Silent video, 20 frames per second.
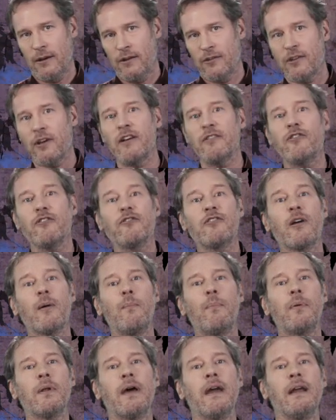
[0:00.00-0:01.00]
Sancho's
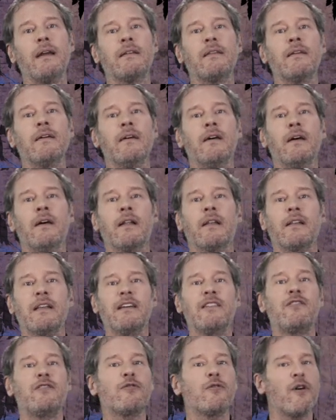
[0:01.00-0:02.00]
complaint
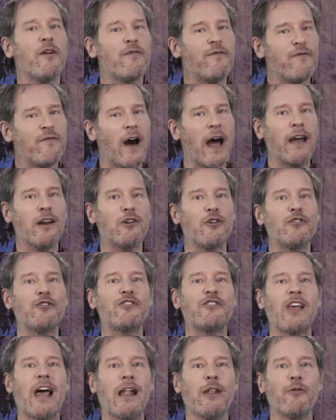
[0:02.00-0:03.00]
leads to a final
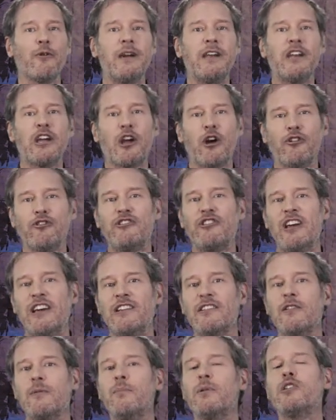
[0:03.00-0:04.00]
salary
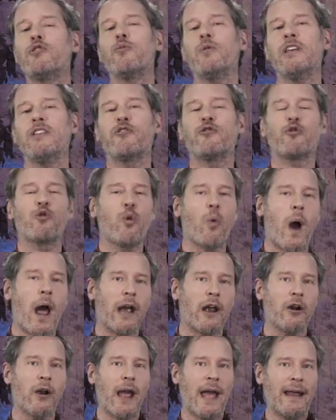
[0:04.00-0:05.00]
negotiation between
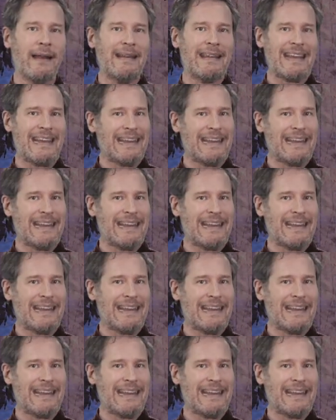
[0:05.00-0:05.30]
squire and